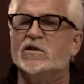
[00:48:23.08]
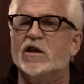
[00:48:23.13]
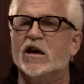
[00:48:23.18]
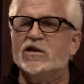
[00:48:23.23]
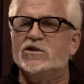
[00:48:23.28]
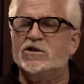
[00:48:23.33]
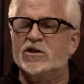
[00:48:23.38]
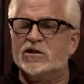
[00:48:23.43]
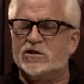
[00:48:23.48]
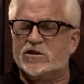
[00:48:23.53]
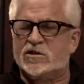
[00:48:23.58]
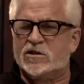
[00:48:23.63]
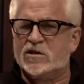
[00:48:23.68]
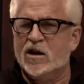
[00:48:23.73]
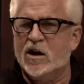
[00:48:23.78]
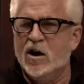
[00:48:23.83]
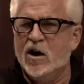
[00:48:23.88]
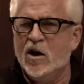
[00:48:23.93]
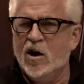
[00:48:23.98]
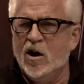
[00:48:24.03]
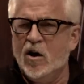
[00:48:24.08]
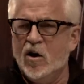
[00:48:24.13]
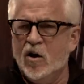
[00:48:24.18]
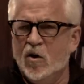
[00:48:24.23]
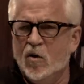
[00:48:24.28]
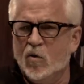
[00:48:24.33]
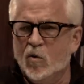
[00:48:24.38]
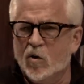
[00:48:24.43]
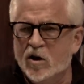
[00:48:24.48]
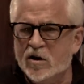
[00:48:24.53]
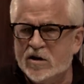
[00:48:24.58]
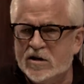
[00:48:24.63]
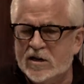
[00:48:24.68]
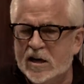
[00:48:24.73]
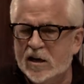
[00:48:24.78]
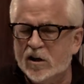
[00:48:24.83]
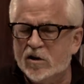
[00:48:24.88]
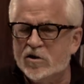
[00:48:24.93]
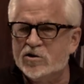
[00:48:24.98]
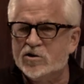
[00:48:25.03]
They just were a
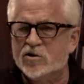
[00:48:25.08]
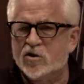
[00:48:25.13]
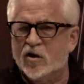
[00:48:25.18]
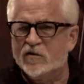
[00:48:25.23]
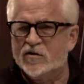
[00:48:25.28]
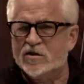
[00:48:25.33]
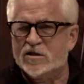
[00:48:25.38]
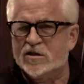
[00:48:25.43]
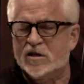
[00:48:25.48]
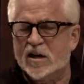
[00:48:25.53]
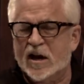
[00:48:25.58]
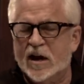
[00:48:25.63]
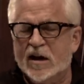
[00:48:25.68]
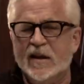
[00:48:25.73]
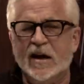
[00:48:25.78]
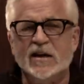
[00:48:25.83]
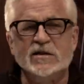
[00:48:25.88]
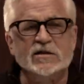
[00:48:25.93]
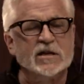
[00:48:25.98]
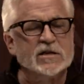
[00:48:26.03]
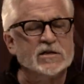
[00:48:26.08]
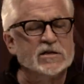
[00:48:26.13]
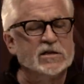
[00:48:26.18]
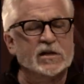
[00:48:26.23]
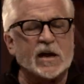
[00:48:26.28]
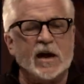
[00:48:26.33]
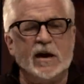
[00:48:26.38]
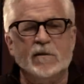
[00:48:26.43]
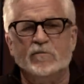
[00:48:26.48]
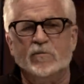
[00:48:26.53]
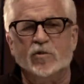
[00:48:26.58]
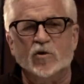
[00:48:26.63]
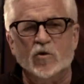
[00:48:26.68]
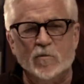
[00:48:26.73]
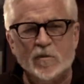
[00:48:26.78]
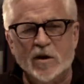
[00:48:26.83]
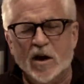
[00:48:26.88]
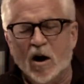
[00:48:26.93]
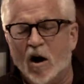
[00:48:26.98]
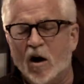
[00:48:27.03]
dealer service thing. And they says they blew
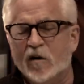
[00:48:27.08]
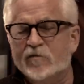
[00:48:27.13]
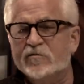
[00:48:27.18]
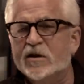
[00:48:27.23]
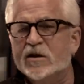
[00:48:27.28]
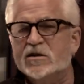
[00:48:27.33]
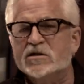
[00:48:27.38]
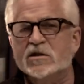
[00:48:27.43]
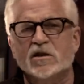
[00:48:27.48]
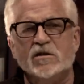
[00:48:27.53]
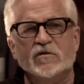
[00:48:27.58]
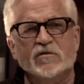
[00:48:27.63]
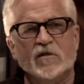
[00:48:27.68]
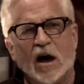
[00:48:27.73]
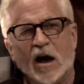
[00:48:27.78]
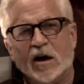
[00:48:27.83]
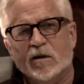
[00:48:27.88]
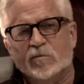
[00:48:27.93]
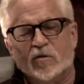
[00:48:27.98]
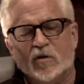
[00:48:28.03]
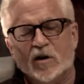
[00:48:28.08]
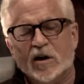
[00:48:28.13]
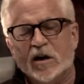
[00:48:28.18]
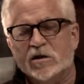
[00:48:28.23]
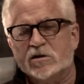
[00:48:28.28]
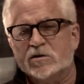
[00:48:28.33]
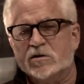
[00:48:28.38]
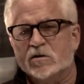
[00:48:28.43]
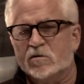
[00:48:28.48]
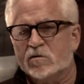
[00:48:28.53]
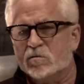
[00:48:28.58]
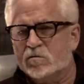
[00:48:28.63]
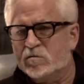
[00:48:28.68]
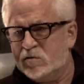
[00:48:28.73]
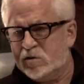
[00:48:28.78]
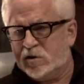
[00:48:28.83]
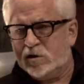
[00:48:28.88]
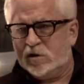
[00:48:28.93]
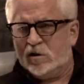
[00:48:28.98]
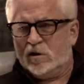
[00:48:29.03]
me off. They said you've got to bring it to
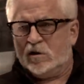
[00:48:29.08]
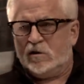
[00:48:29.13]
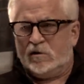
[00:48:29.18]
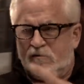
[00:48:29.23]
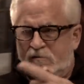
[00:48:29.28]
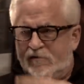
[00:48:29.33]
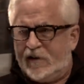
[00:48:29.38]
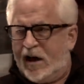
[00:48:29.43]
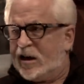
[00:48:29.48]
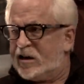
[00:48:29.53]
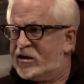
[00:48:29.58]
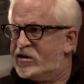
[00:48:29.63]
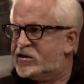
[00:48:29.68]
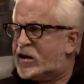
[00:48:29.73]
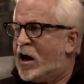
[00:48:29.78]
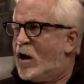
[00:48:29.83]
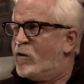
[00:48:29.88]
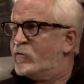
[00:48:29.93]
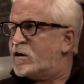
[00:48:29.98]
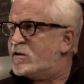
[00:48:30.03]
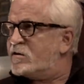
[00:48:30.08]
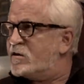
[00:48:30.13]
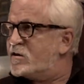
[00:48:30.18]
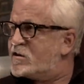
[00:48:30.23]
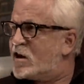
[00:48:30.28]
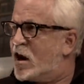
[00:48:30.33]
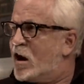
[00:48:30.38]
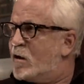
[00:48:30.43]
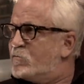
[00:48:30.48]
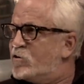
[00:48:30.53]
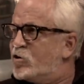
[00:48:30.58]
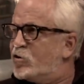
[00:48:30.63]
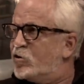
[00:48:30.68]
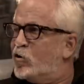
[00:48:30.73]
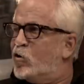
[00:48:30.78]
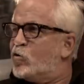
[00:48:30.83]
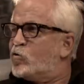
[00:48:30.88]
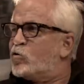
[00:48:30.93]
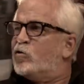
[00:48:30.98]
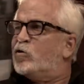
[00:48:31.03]
Valley Sound at the time, your
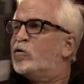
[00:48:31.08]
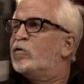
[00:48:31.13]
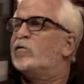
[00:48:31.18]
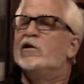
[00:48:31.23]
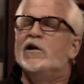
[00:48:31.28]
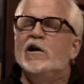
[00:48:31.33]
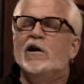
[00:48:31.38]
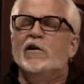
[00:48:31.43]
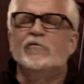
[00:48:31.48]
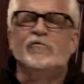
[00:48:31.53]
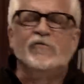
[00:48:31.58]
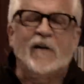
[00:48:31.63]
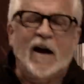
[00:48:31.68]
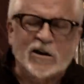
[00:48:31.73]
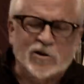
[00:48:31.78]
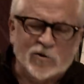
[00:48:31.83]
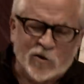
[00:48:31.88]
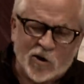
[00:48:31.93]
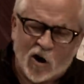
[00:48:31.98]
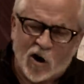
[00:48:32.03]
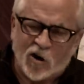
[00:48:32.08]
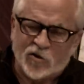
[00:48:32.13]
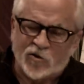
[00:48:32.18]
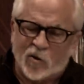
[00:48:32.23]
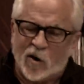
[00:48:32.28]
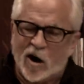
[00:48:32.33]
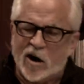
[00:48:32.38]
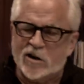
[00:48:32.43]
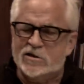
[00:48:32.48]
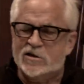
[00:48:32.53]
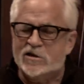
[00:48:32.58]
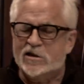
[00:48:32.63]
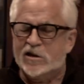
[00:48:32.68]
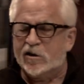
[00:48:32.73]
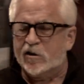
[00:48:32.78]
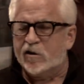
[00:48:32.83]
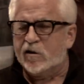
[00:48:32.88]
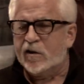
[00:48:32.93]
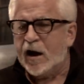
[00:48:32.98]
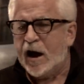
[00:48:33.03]
local yeah, sure. factory authorized
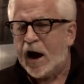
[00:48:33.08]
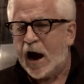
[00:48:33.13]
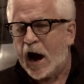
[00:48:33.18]
dealer.